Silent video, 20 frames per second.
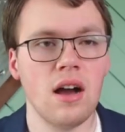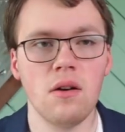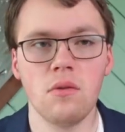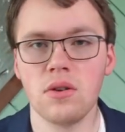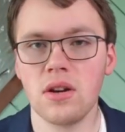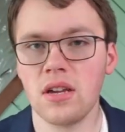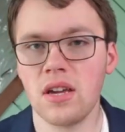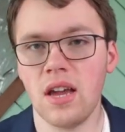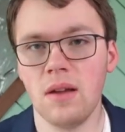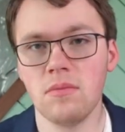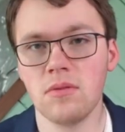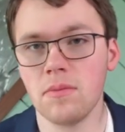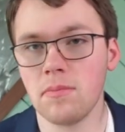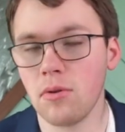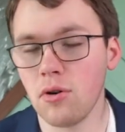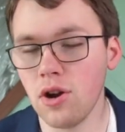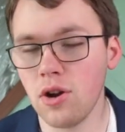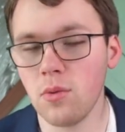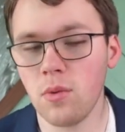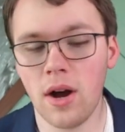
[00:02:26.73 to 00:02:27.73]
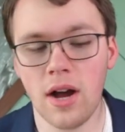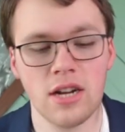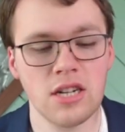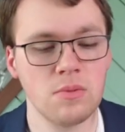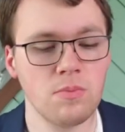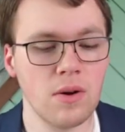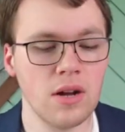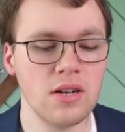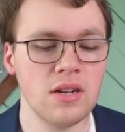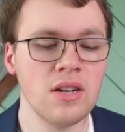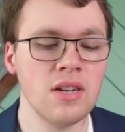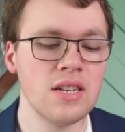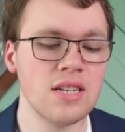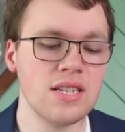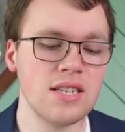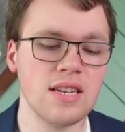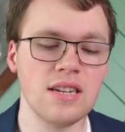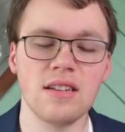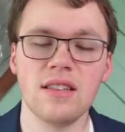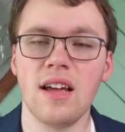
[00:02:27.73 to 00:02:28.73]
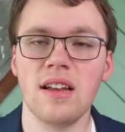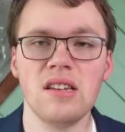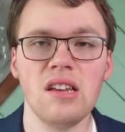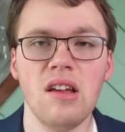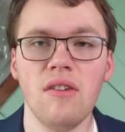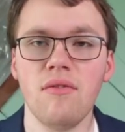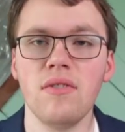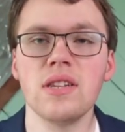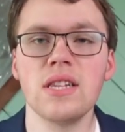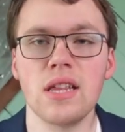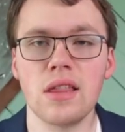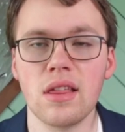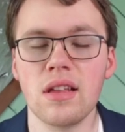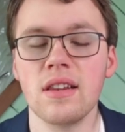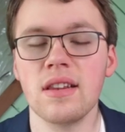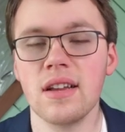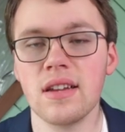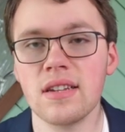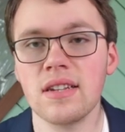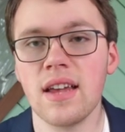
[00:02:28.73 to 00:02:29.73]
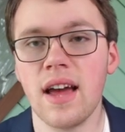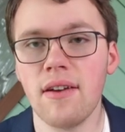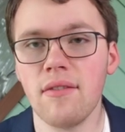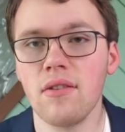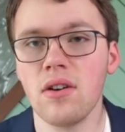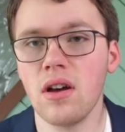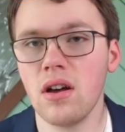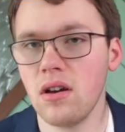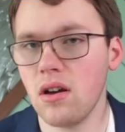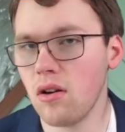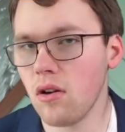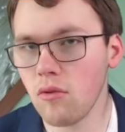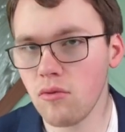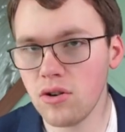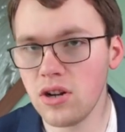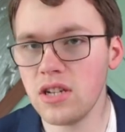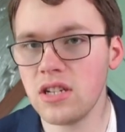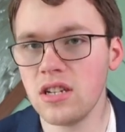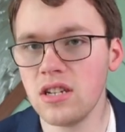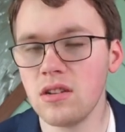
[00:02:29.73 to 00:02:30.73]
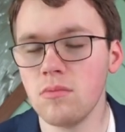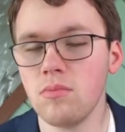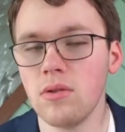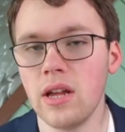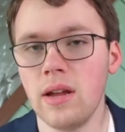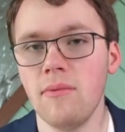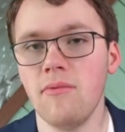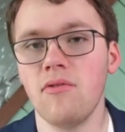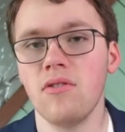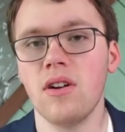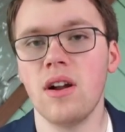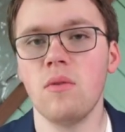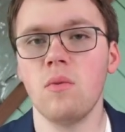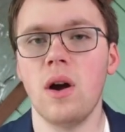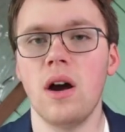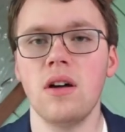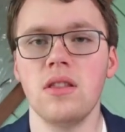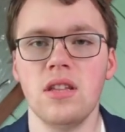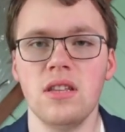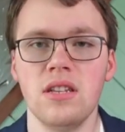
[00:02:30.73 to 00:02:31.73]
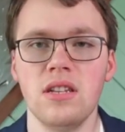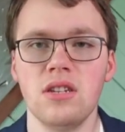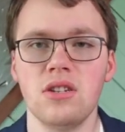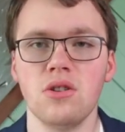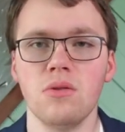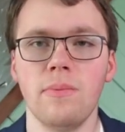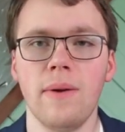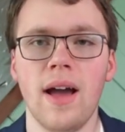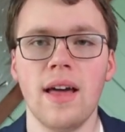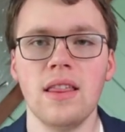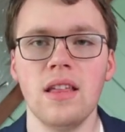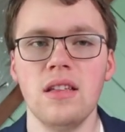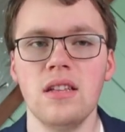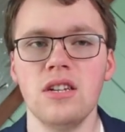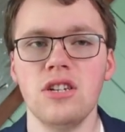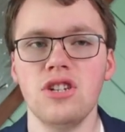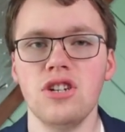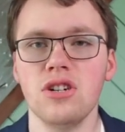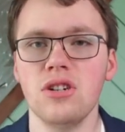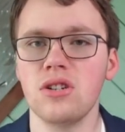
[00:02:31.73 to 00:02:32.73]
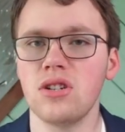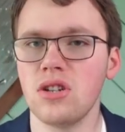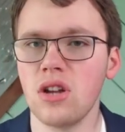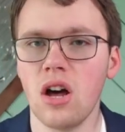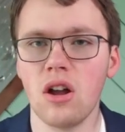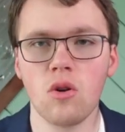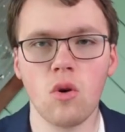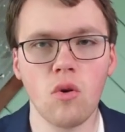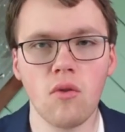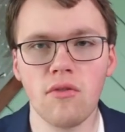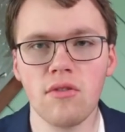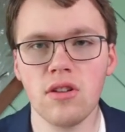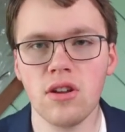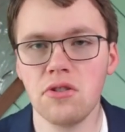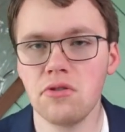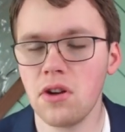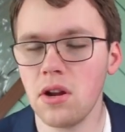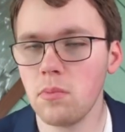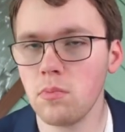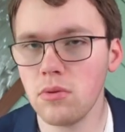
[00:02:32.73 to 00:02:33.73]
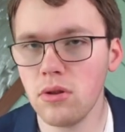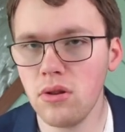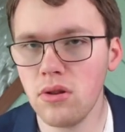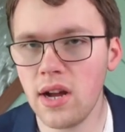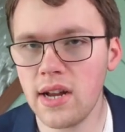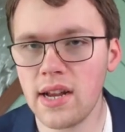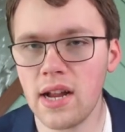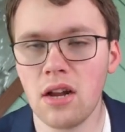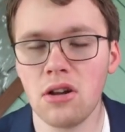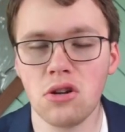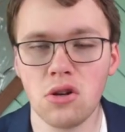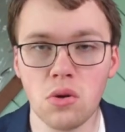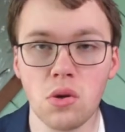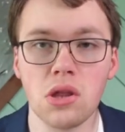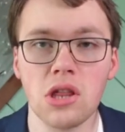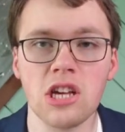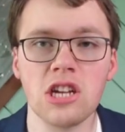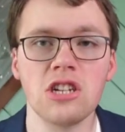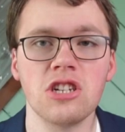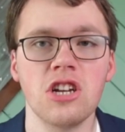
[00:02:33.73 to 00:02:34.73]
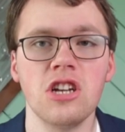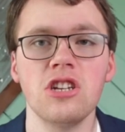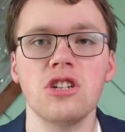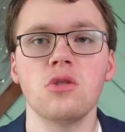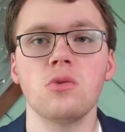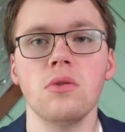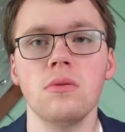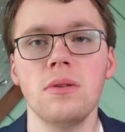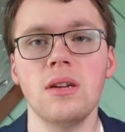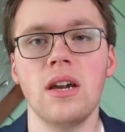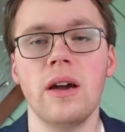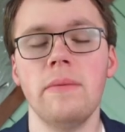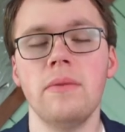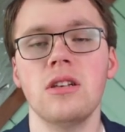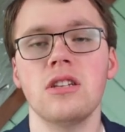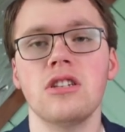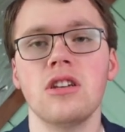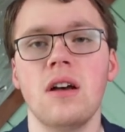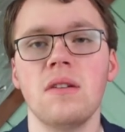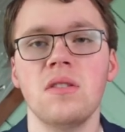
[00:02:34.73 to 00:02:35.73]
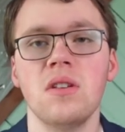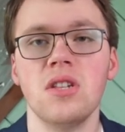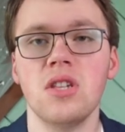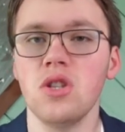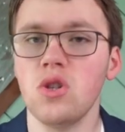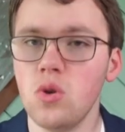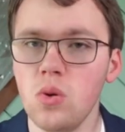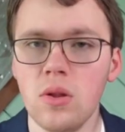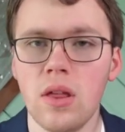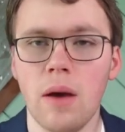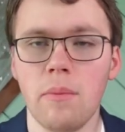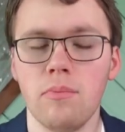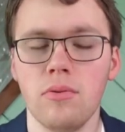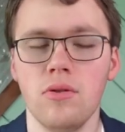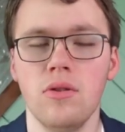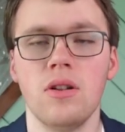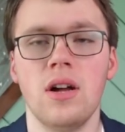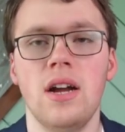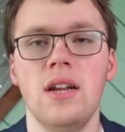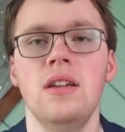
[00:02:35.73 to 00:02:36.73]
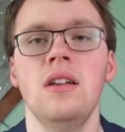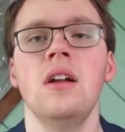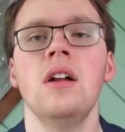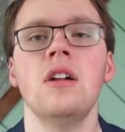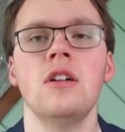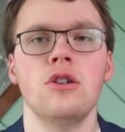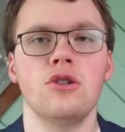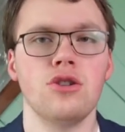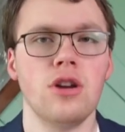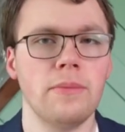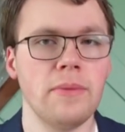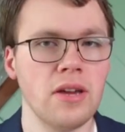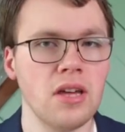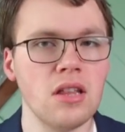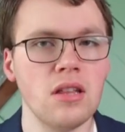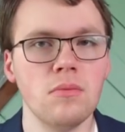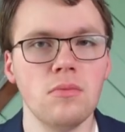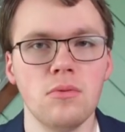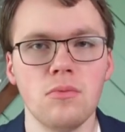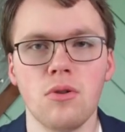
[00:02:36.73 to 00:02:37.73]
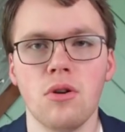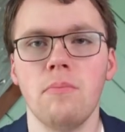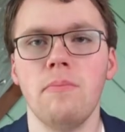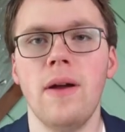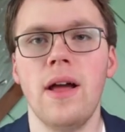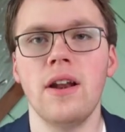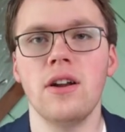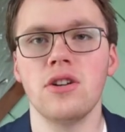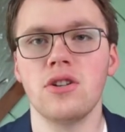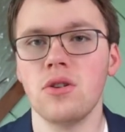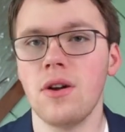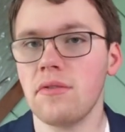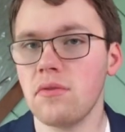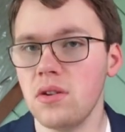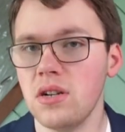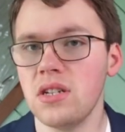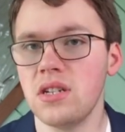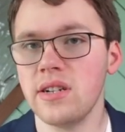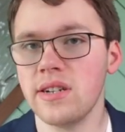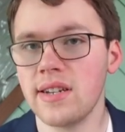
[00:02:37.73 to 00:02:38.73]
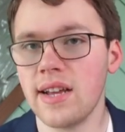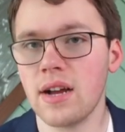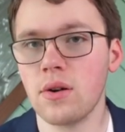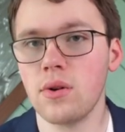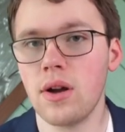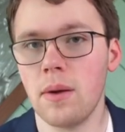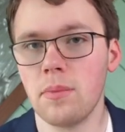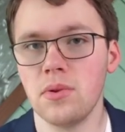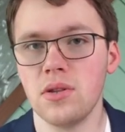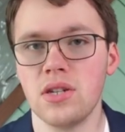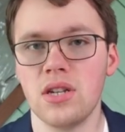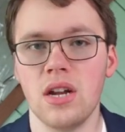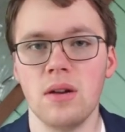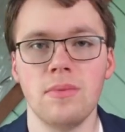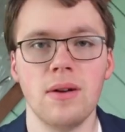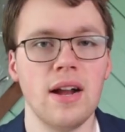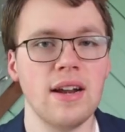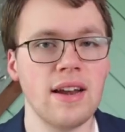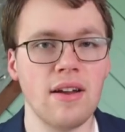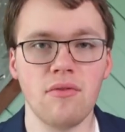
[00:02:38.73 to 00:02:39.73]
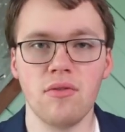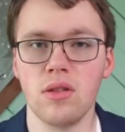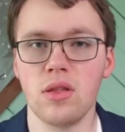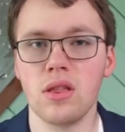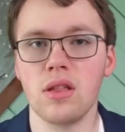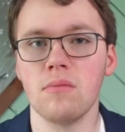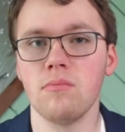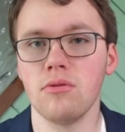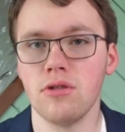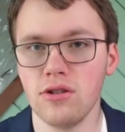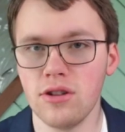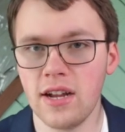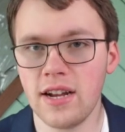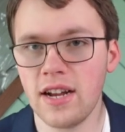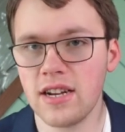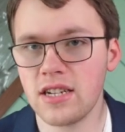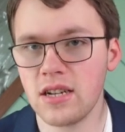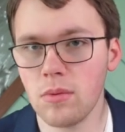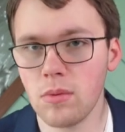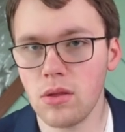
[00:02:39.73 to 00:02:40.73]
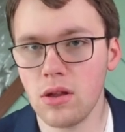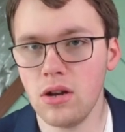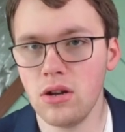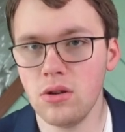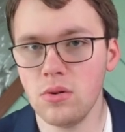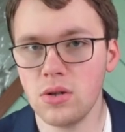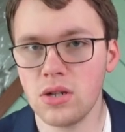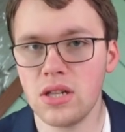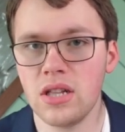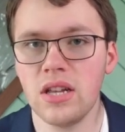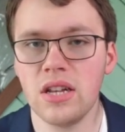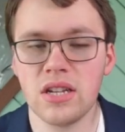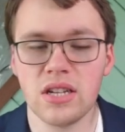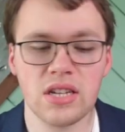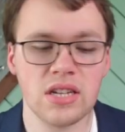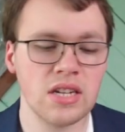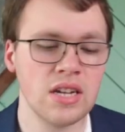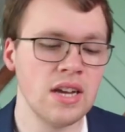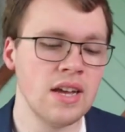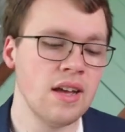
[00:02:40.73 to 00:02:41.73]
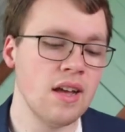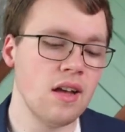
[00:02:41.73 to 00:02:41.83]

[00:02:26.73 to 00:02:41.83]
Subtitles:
when it came to point-wise, but still, that defense, I think, does have a reason to blame for how they did so badly this year. It's not an overly great blue line, and I do think changes will be coming this offseason to that blue line to try and make it a little bit more better. So I'll have to wait and see exactly what happens there, but I definitely think the blue line had something to do with this.